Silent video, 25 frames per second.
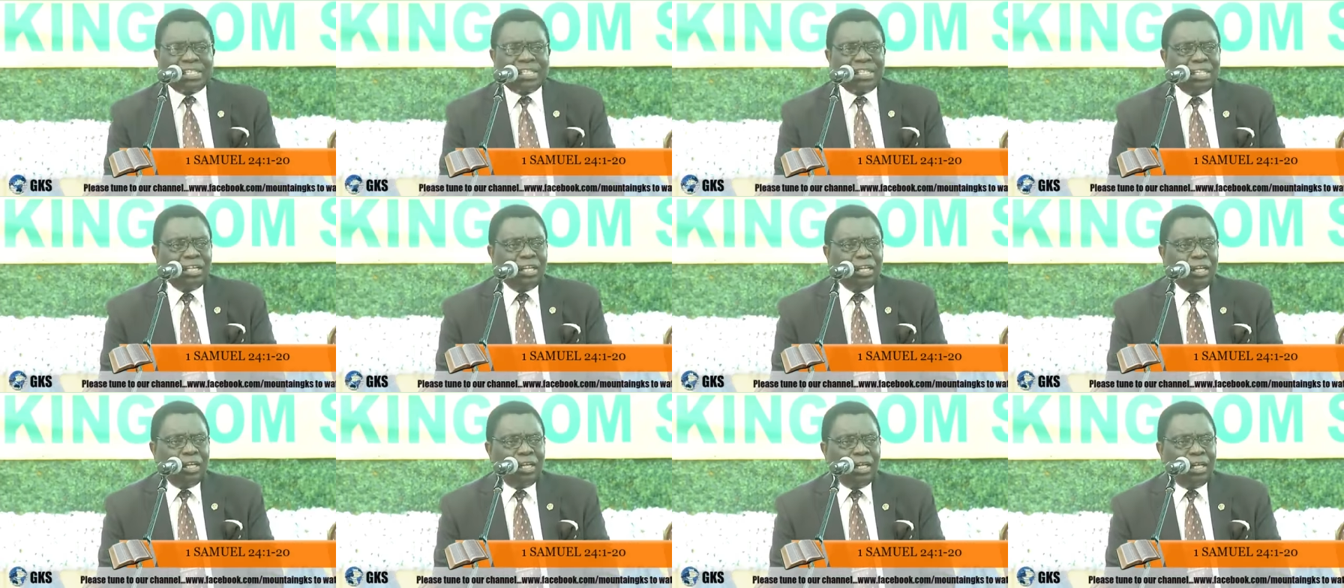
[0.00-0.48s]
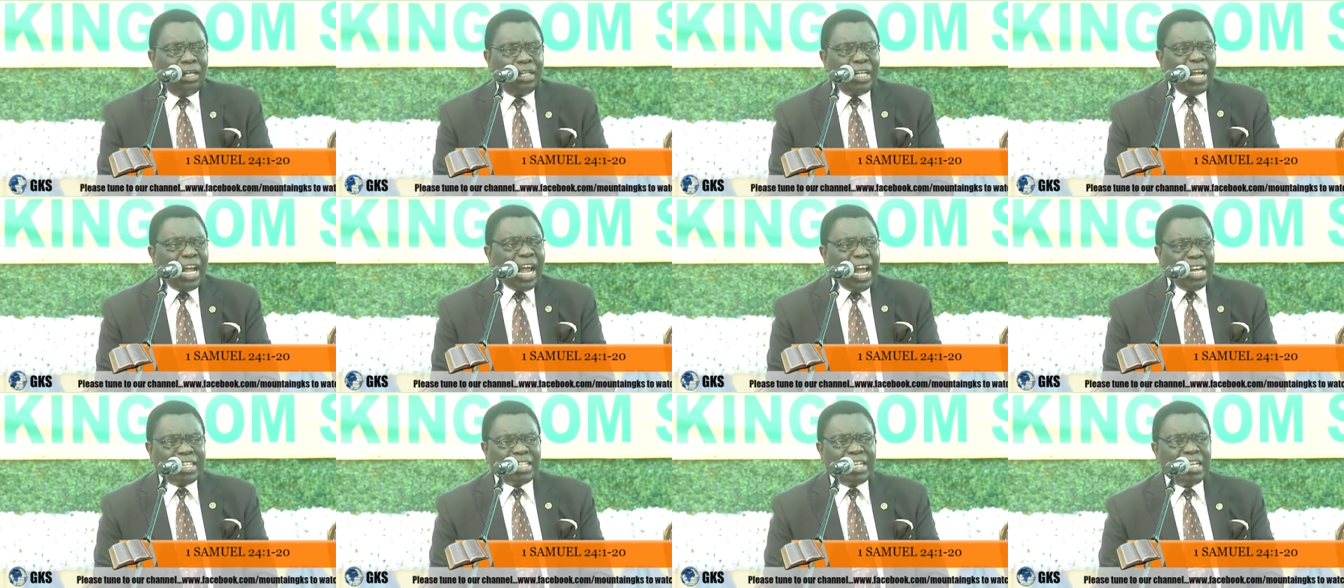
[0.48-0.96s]
it. The
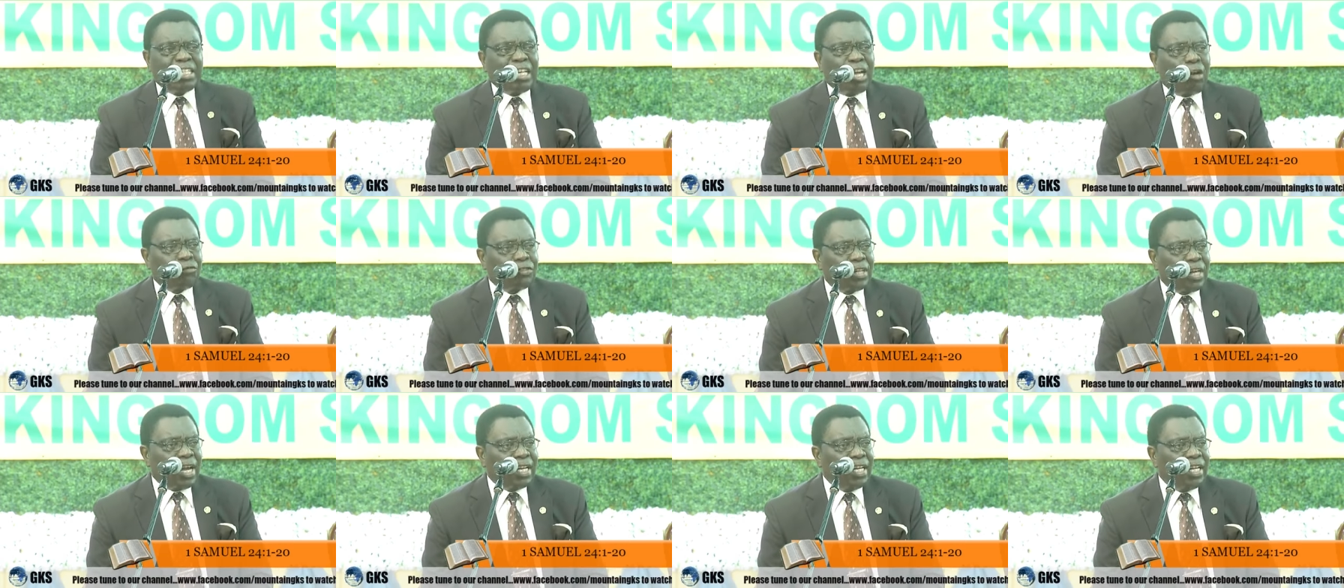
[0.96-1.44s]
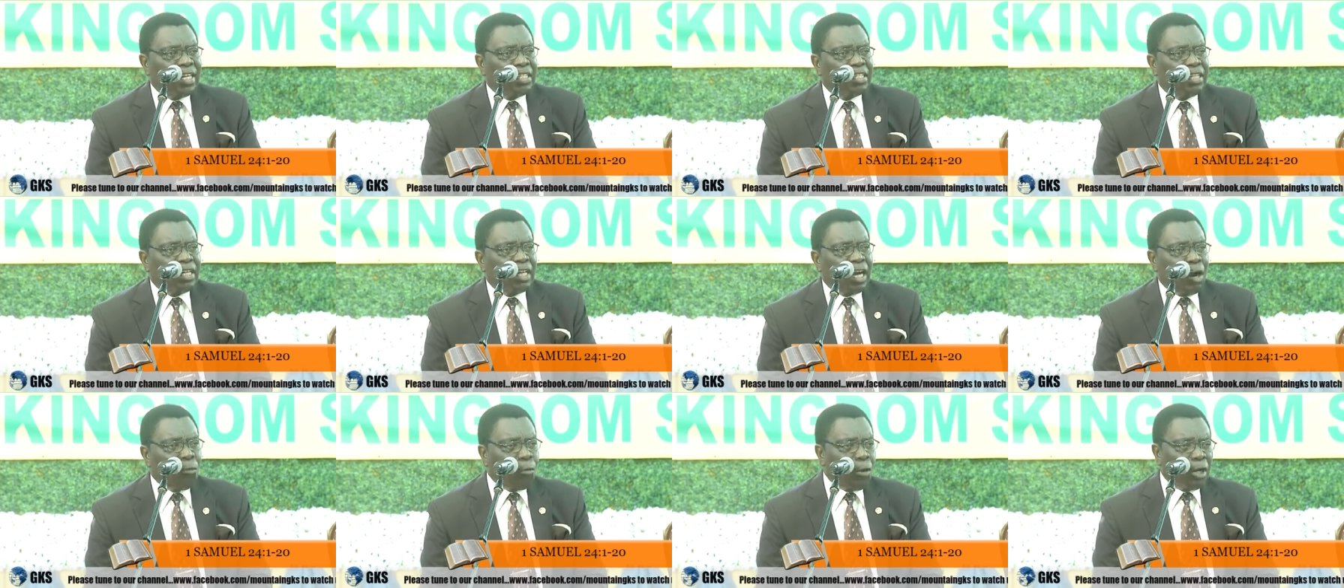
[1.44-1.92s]
ancients have said it.
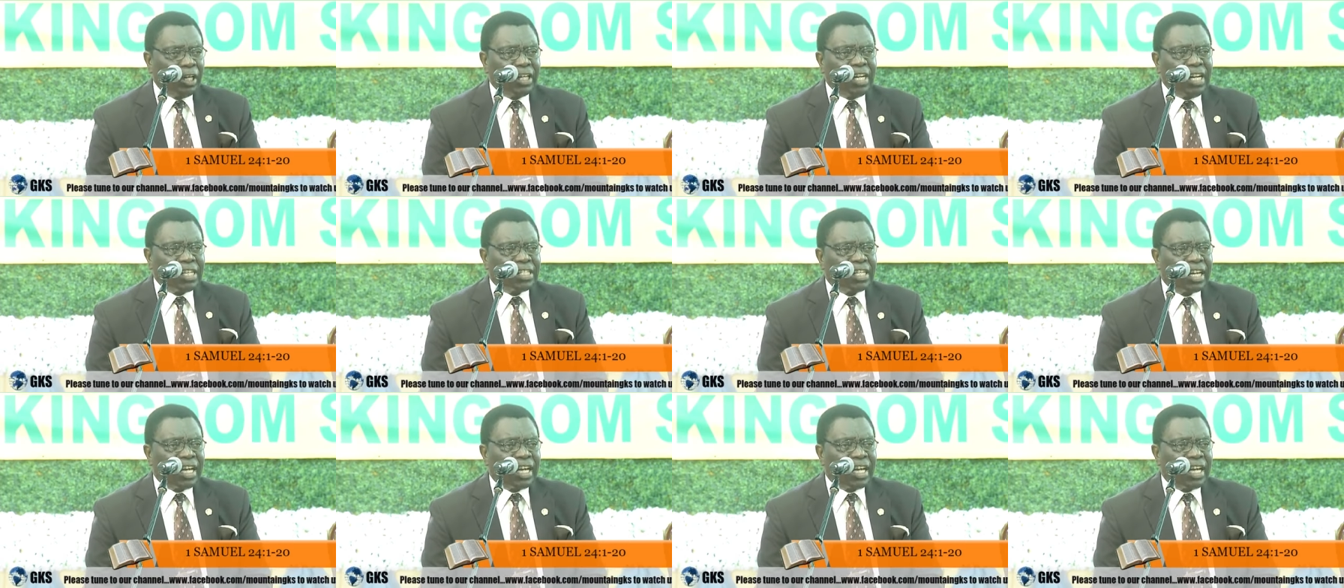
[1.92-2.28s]
And what did they